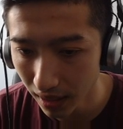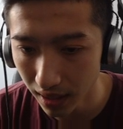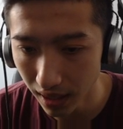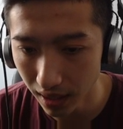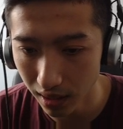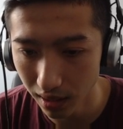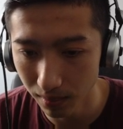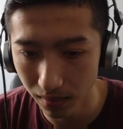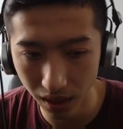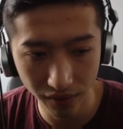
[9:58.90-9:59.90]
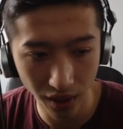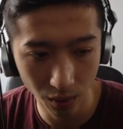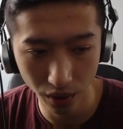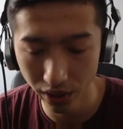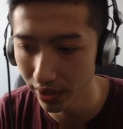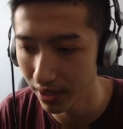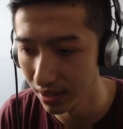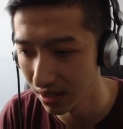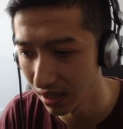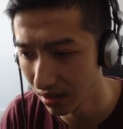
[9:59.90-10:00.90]
If I were to
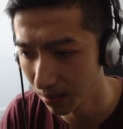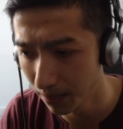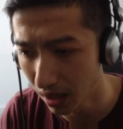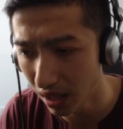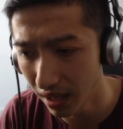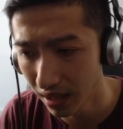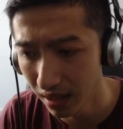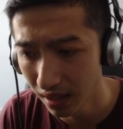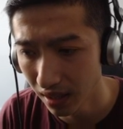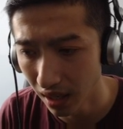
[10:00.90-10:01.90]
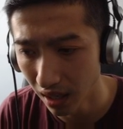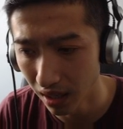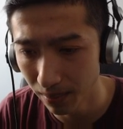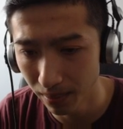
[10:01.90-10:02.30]
consider to buy, I'd